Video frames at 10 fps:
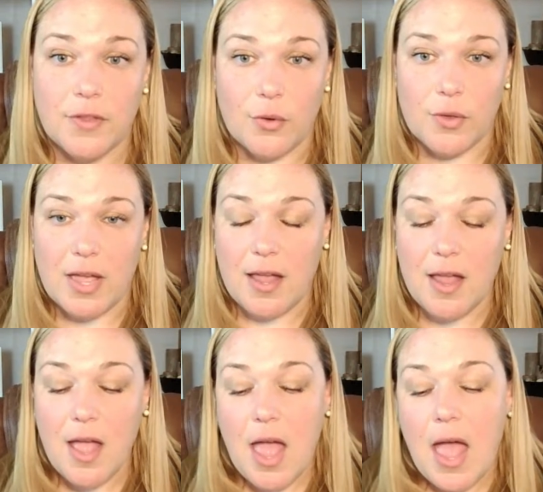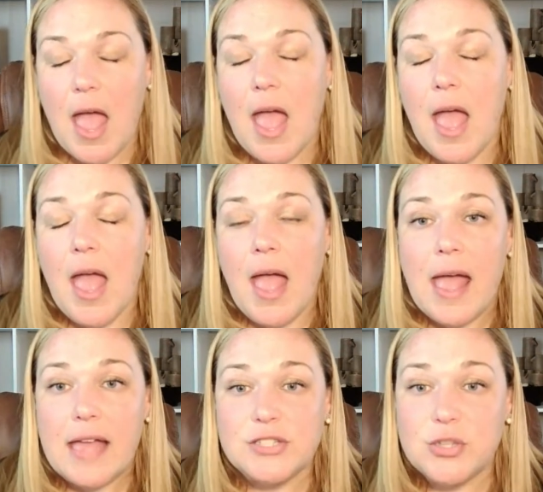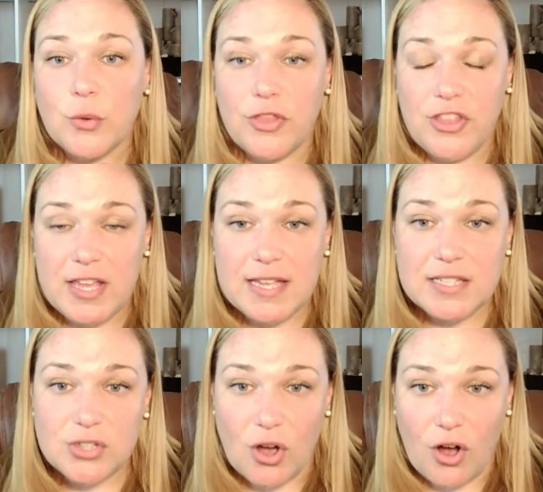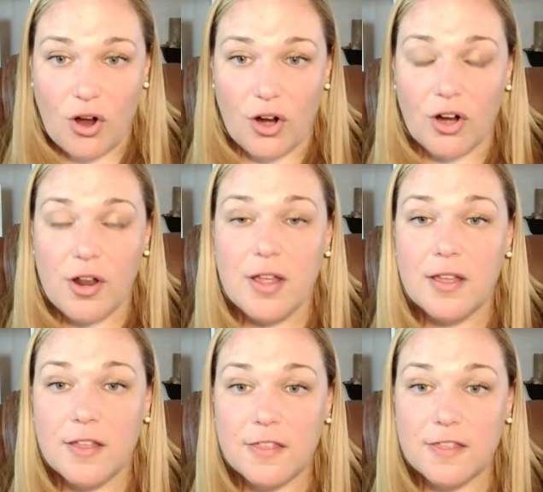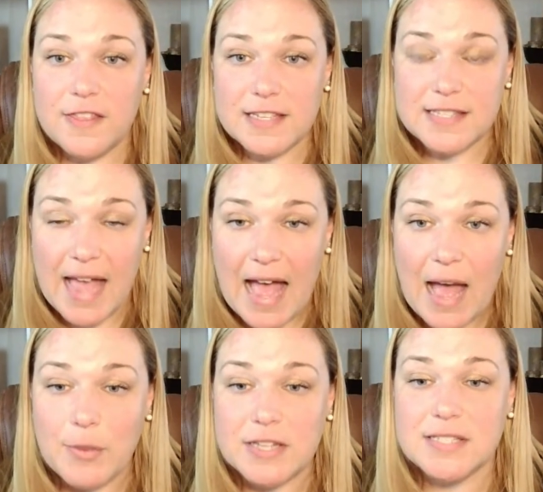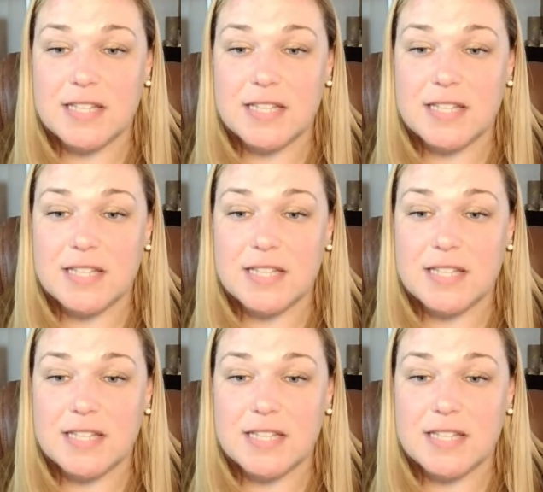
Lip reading: Okay. And so these are these habits